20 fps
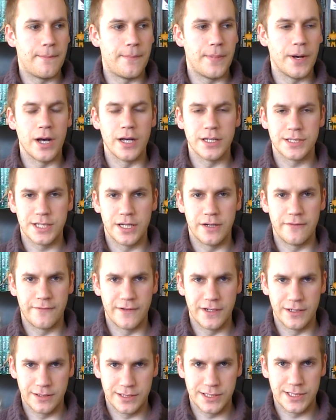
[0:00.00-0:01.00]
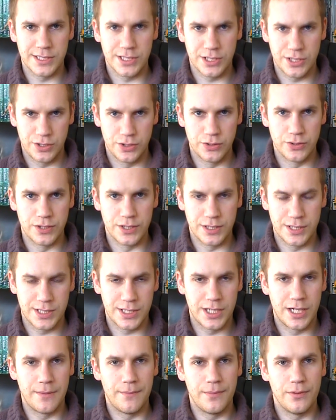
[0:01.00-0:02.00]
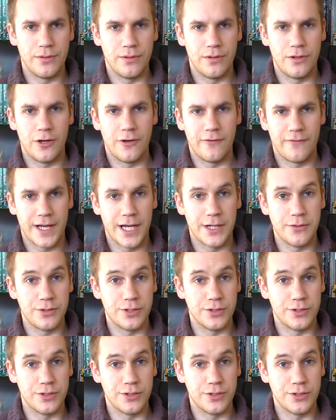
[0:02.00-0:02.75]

but I feel this is a good example of how